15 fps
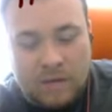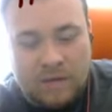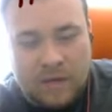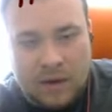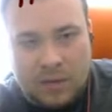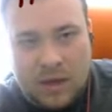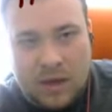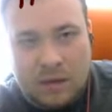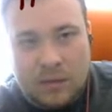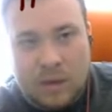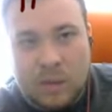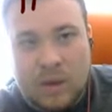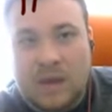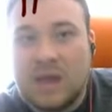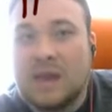we found out
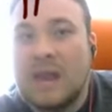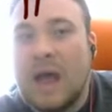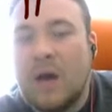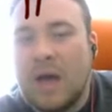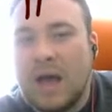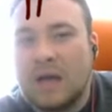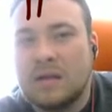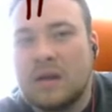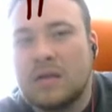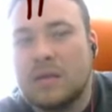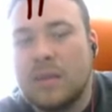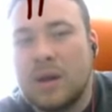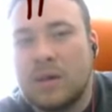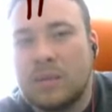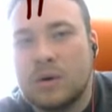that we can now access
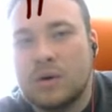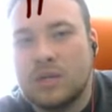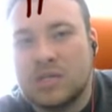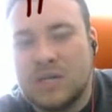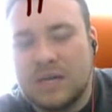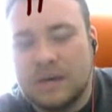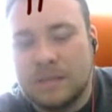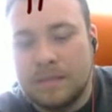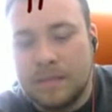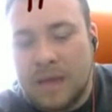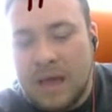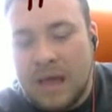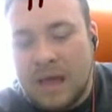the Pellberg Gym,